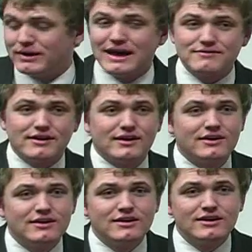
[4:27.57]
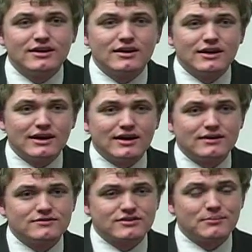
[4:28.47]
We have a, uh,
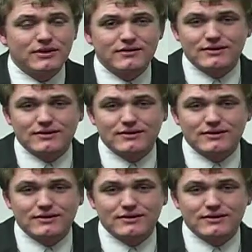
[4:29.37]
something